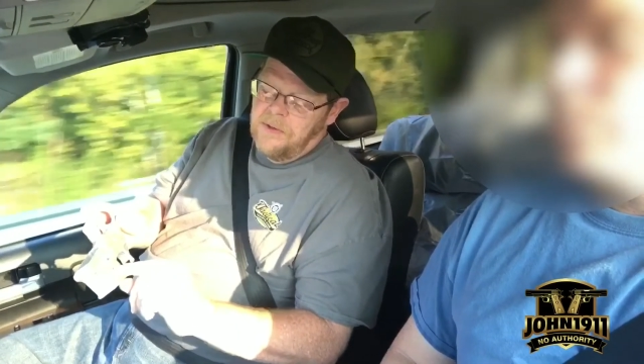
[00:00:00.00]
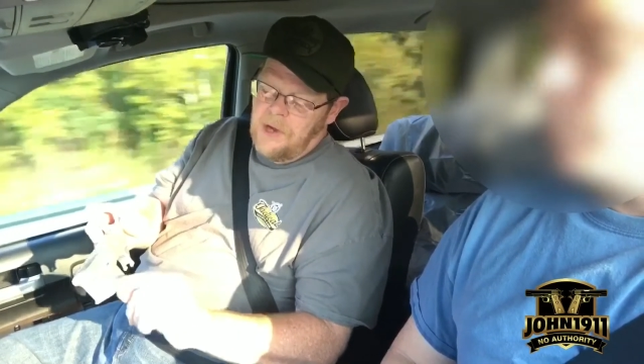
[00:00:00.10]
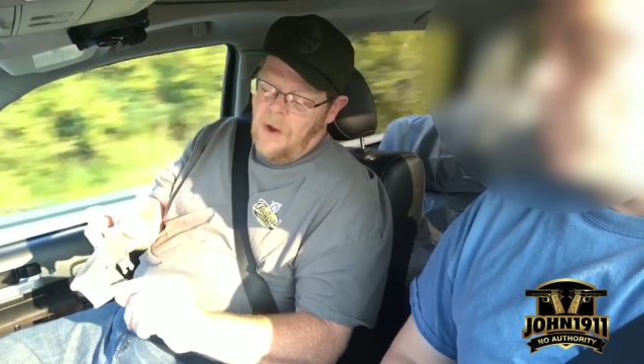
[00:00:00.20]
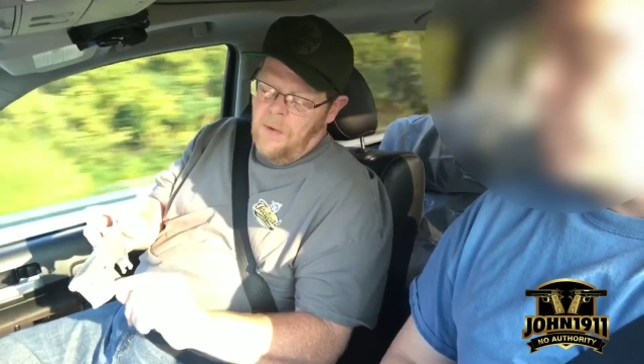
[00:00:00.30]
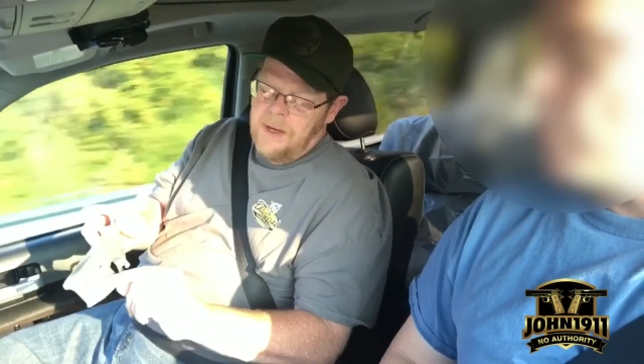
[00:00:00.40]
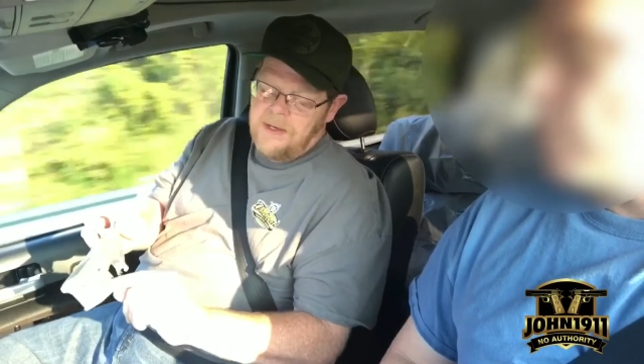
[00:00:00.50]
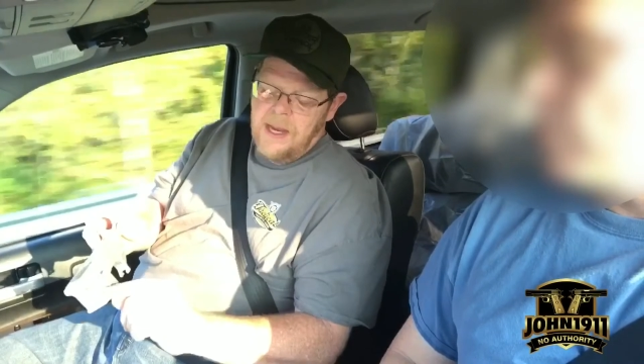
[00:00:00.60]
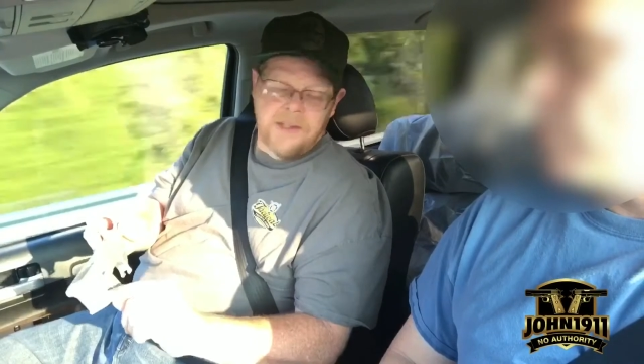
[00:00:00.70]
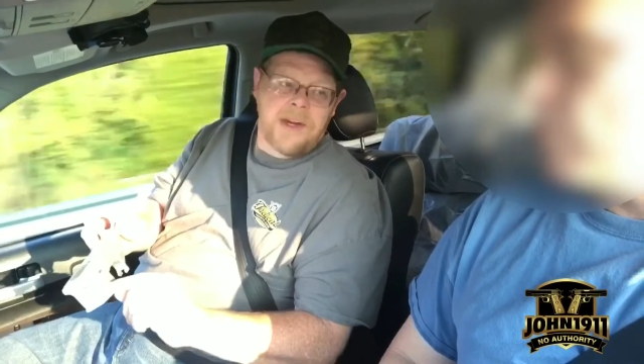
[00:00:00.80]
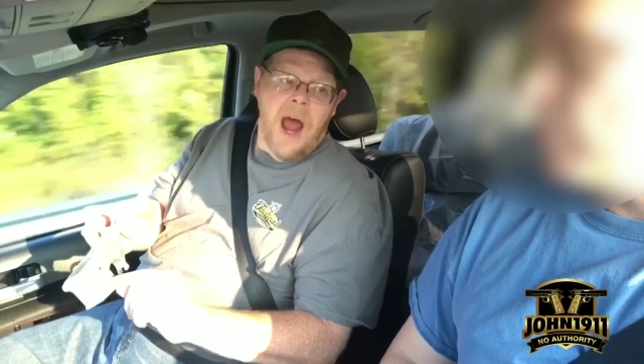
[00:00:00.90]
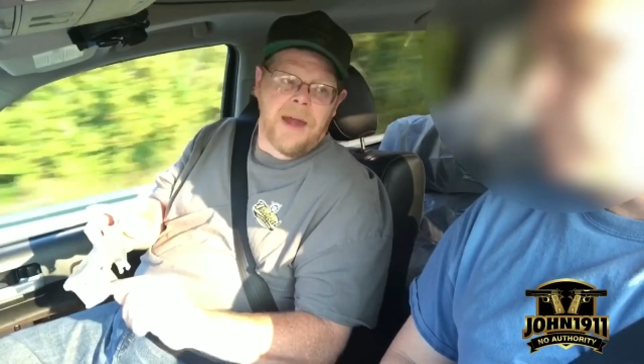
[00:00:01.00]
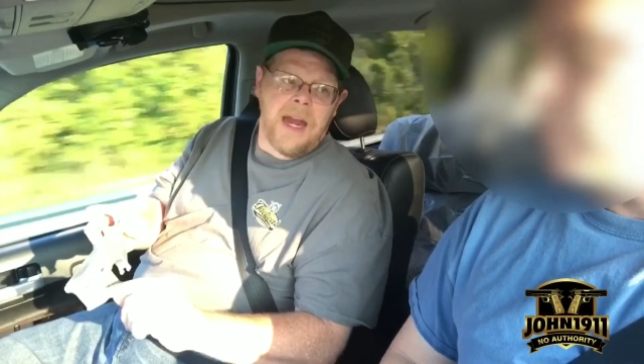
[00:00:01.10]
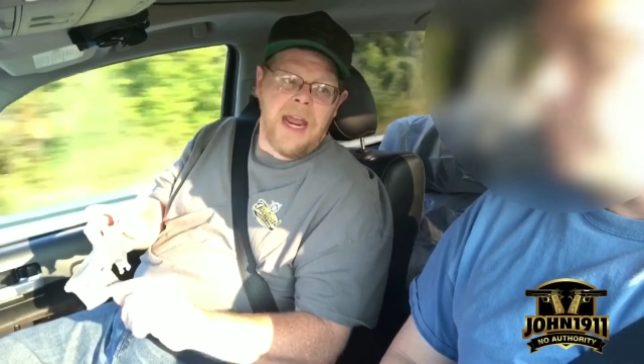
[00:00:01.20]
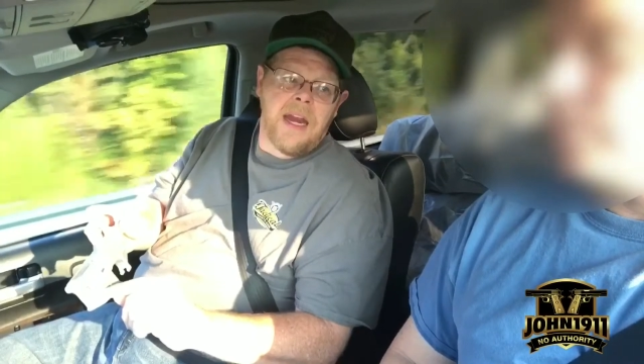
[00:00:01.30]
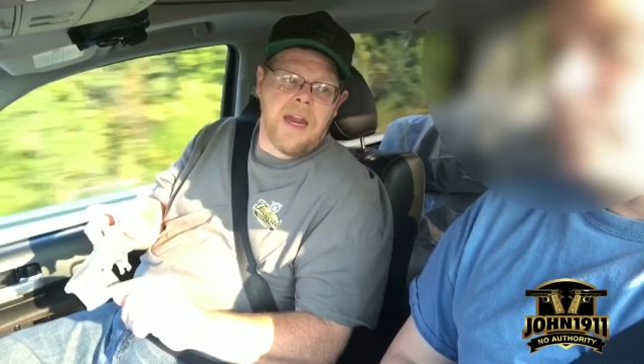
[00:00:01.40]
So it's
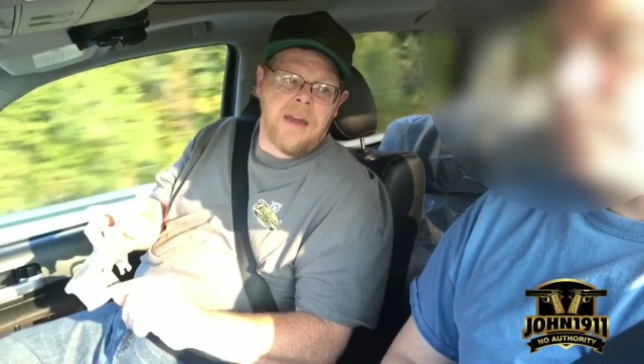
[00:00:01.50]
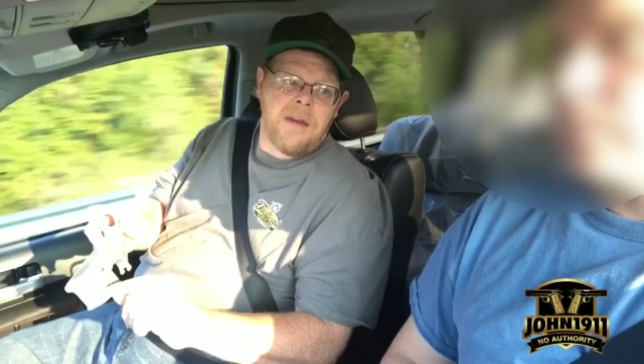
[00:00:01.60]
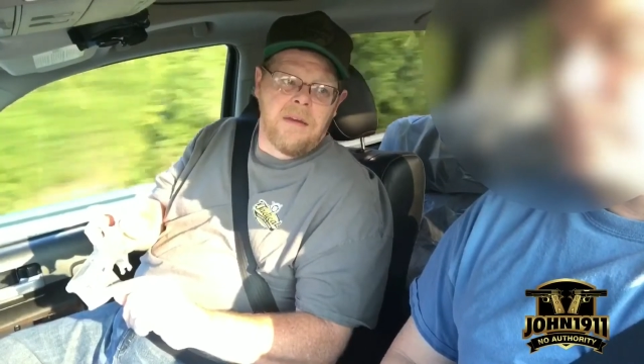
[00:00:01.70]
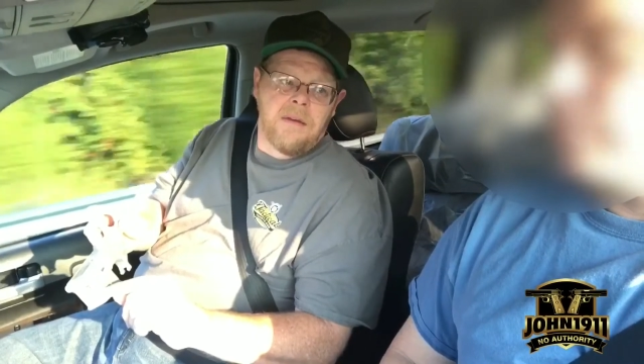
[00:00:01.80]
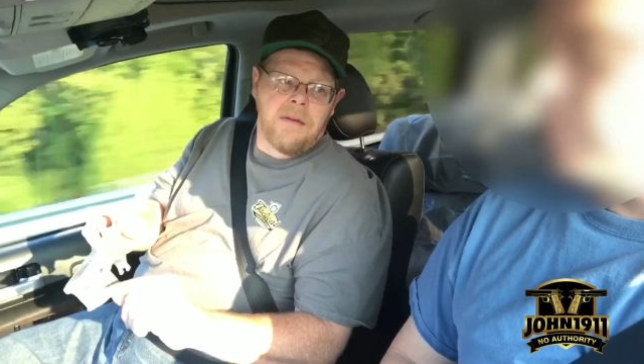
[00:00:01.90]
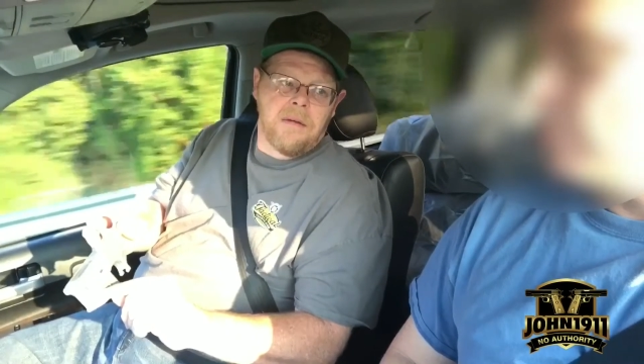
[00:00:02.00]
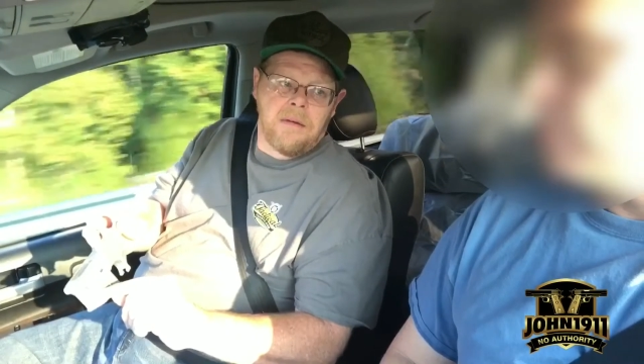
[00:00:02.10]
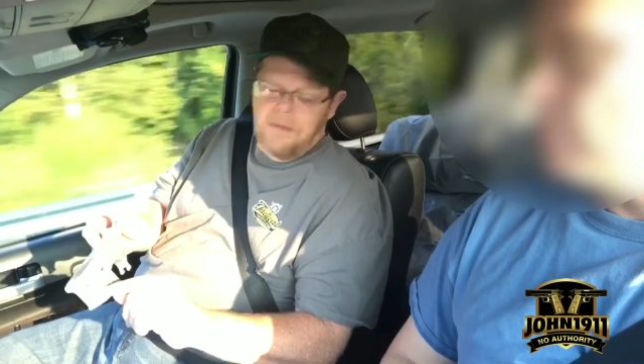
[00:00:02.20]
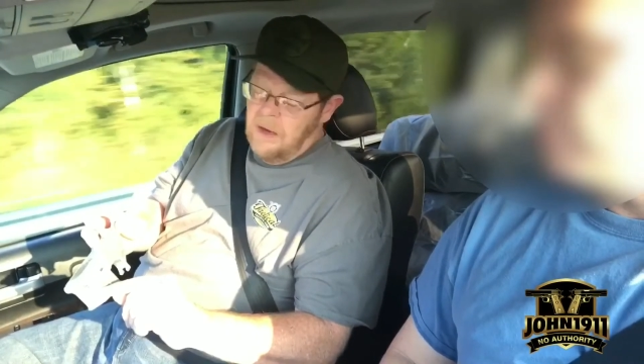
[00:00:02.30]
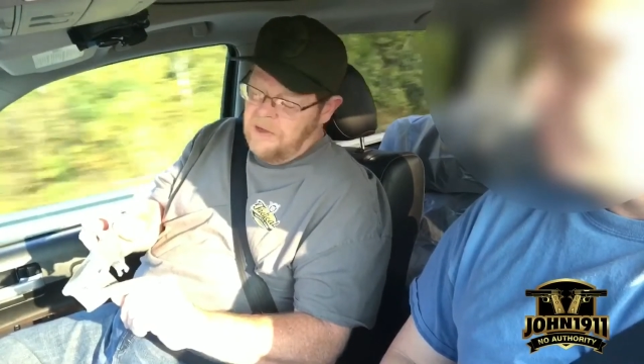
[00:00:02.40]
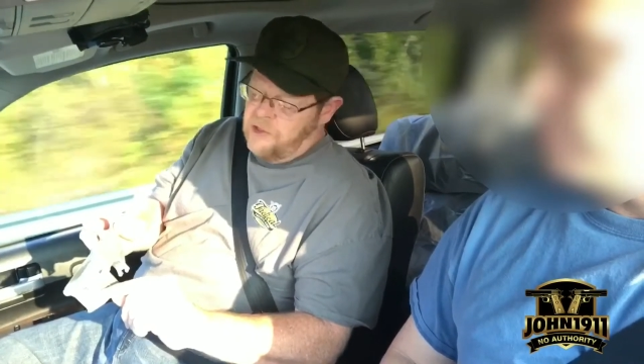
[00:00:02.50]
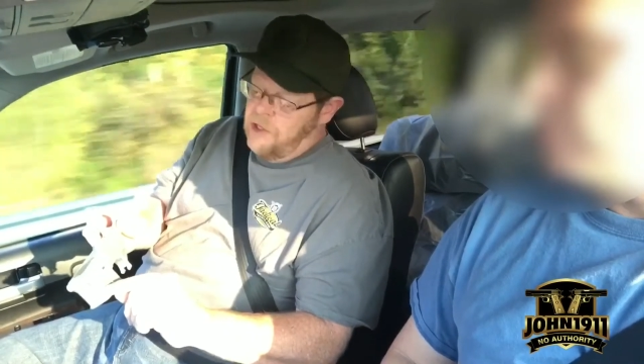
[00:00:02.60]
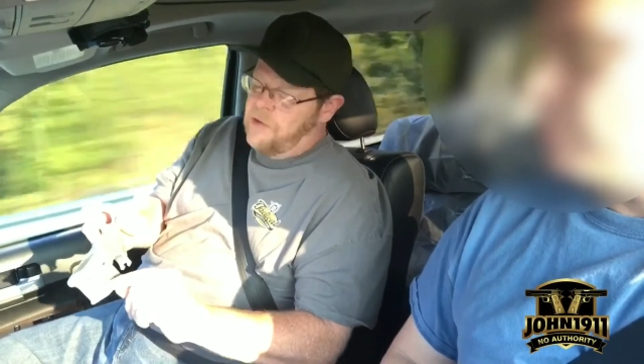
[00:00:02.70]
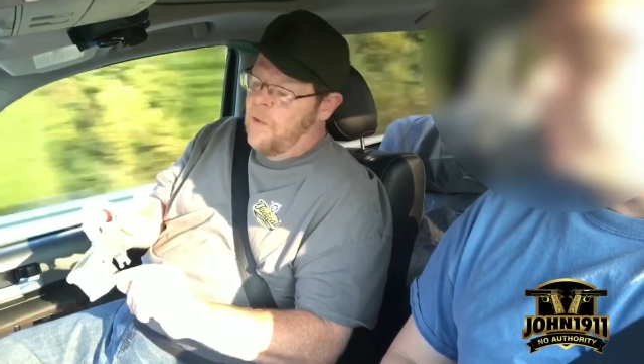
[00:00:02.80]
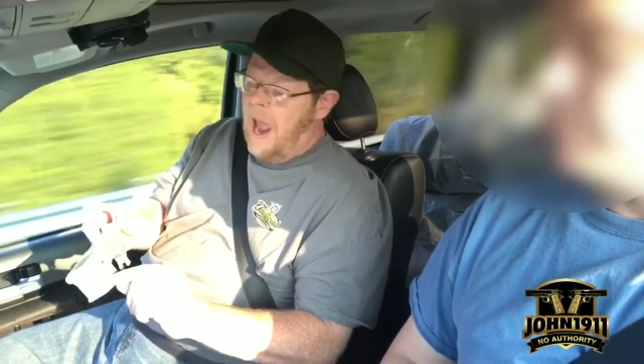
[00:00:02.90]
not needed. It's
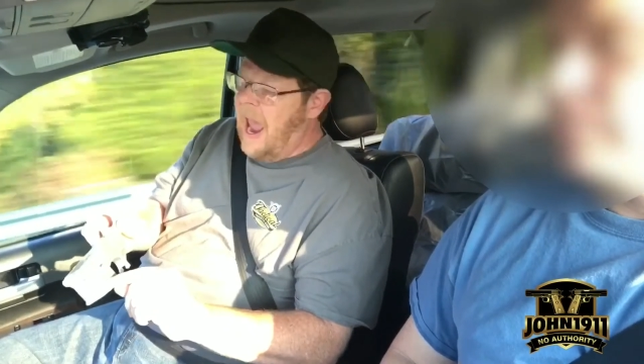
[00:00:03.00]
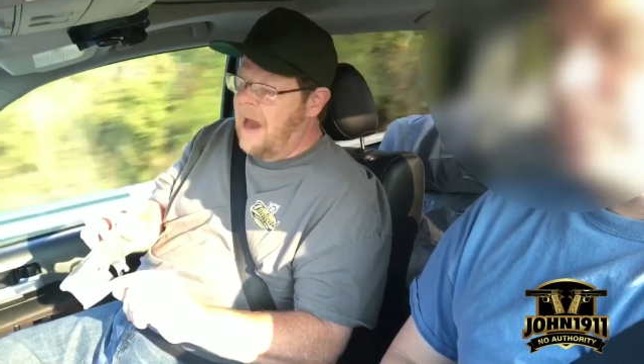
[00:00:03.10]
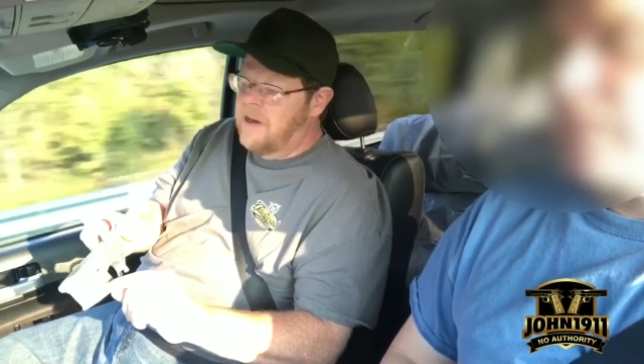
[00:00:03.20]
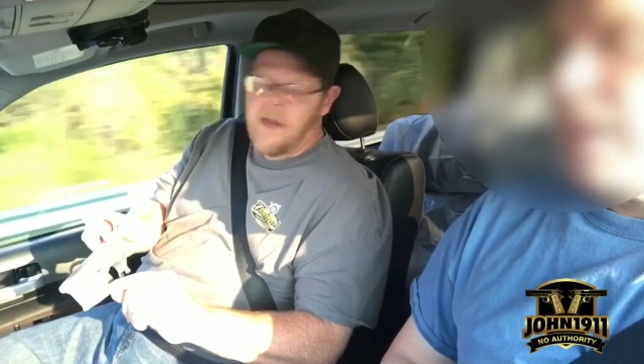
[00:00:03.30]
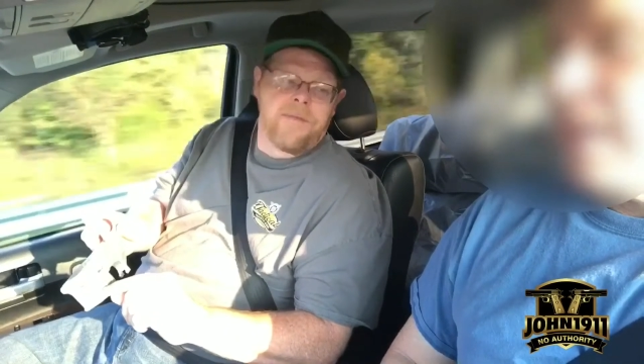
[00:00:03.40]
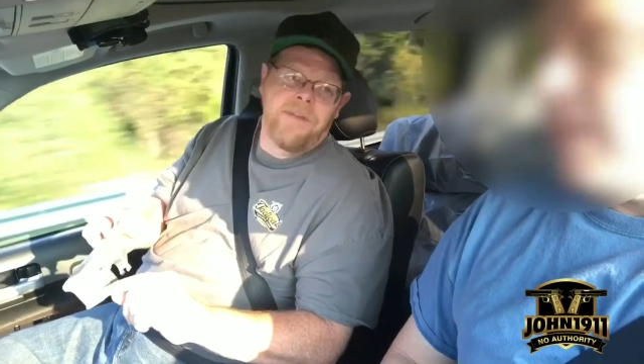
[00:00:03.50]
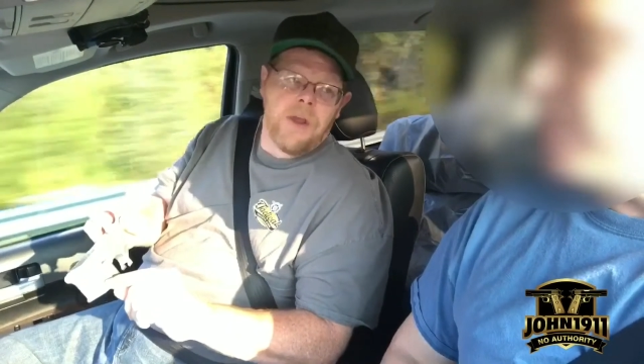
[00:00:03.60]
just going to add confusion.